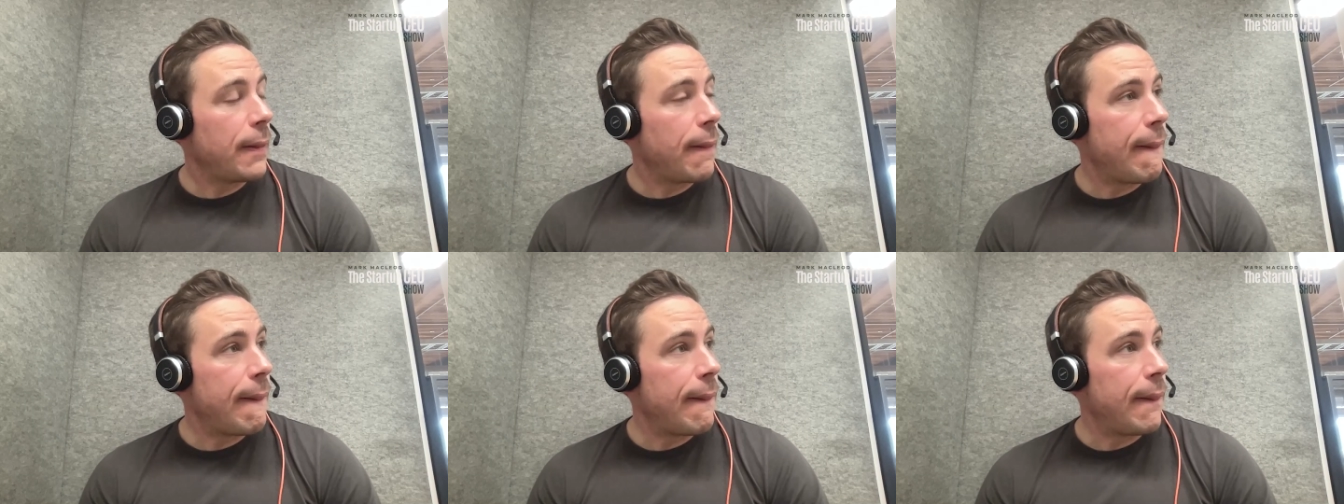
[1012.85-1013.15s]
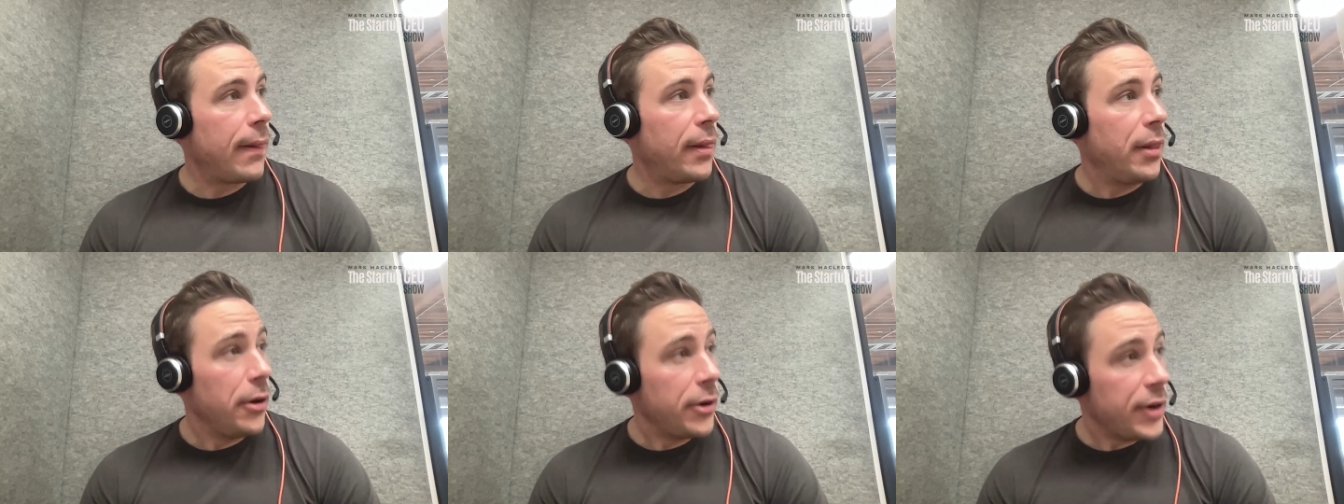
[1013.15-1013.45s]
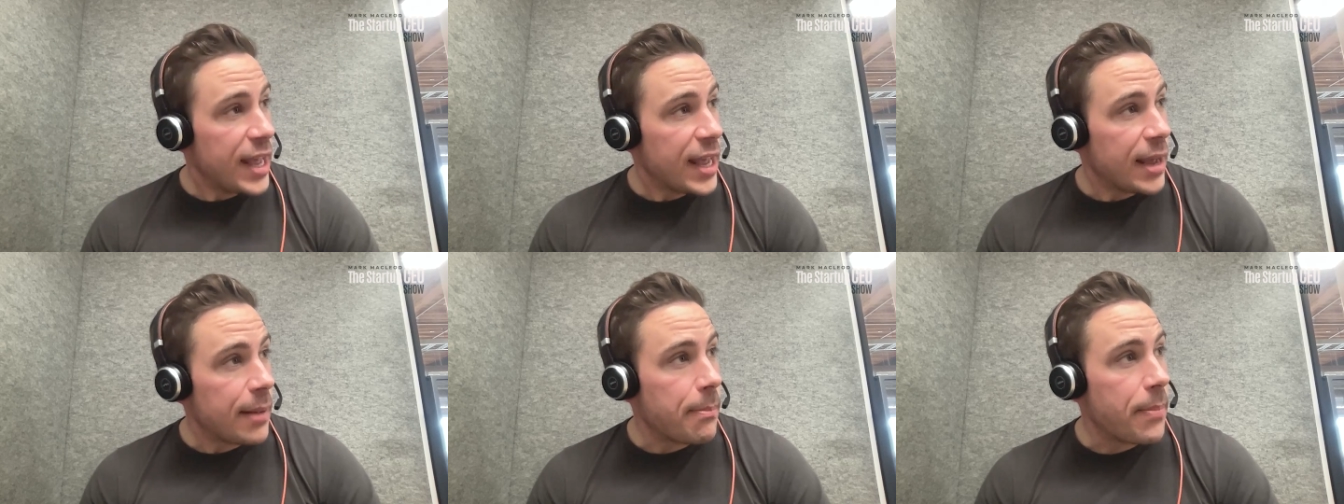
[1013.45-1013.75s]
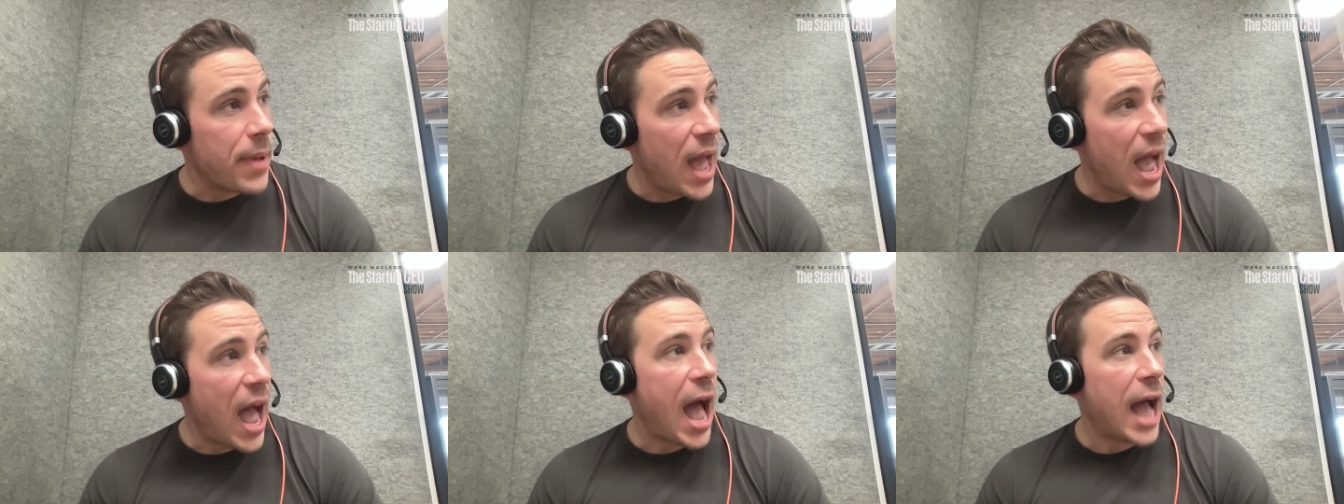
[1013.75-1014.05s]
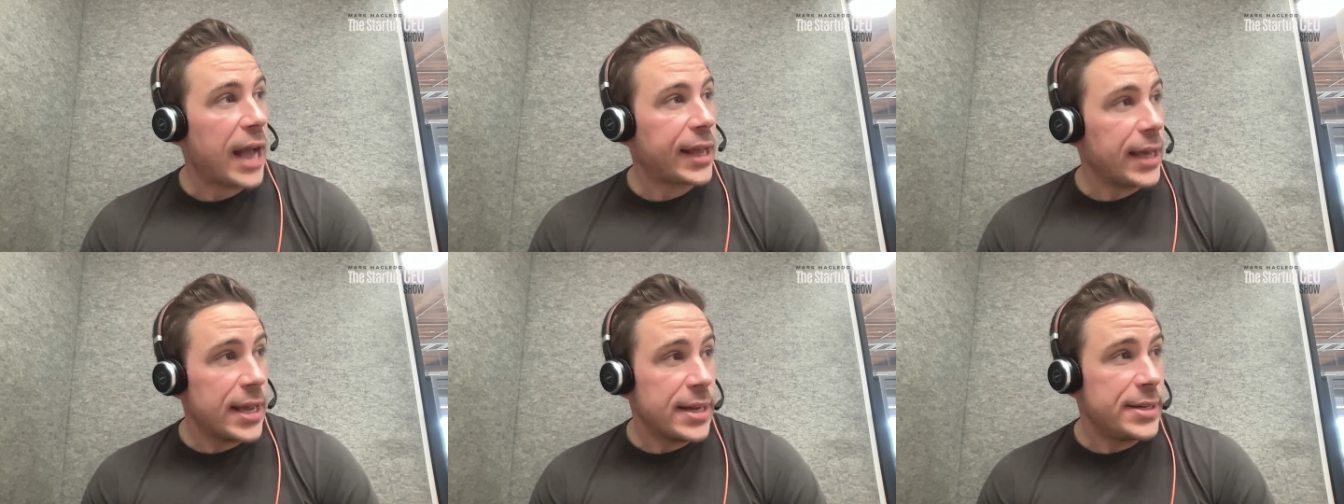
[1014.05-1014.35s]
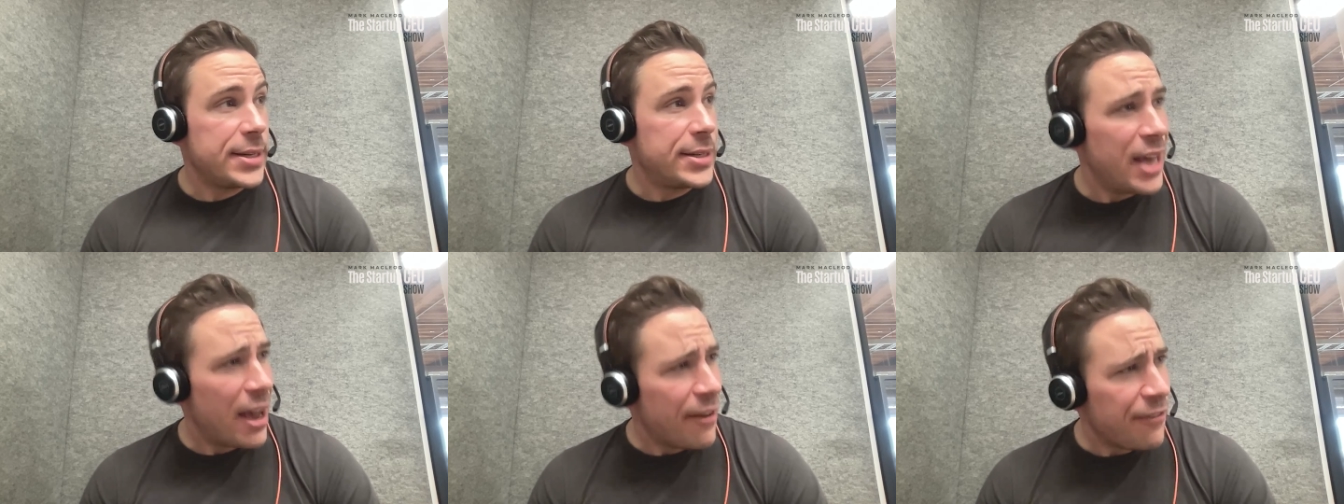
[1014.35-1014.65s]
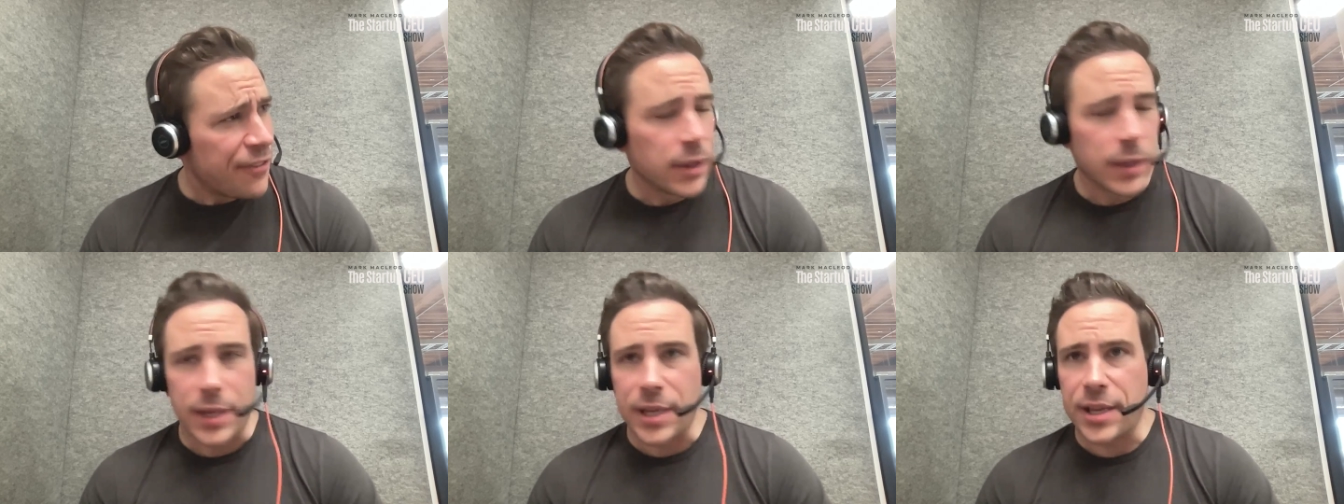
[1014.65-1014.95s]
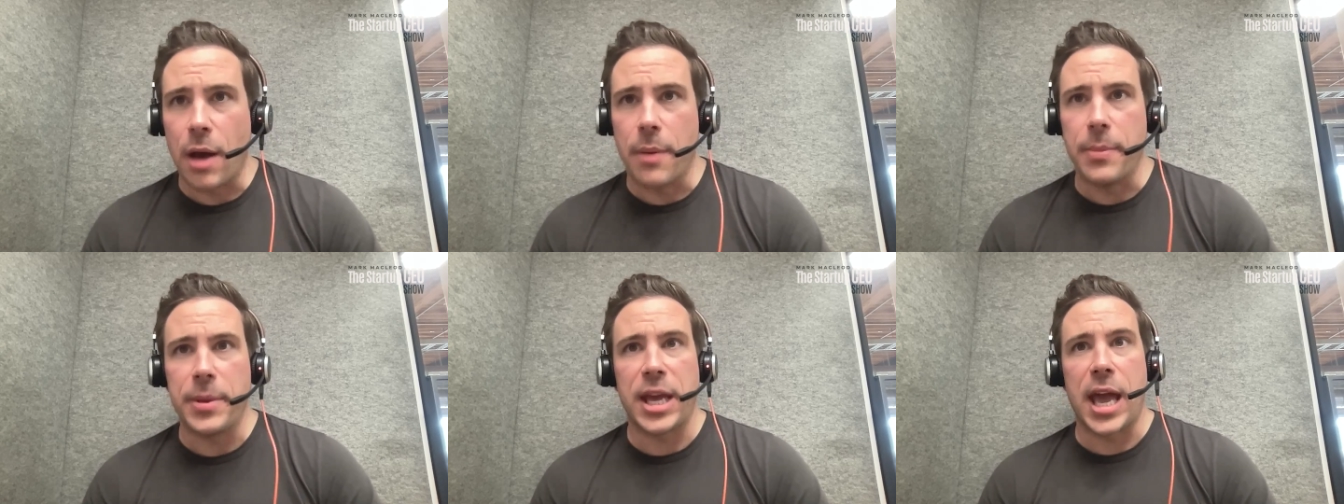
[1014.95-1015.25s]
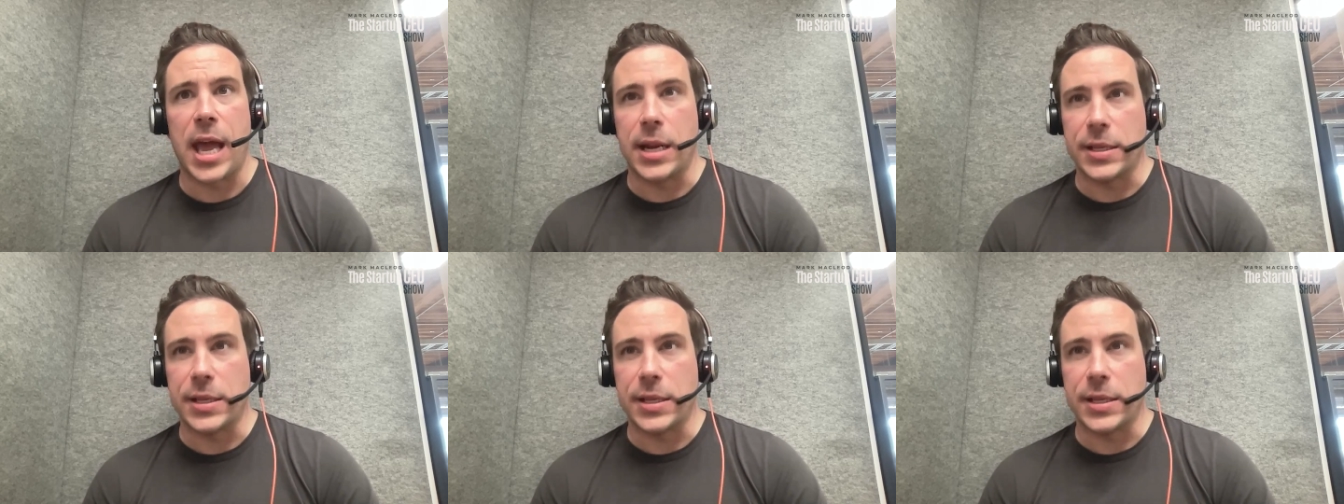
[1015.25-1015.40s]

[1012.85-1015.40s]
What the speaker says: looking back and definitely coming in,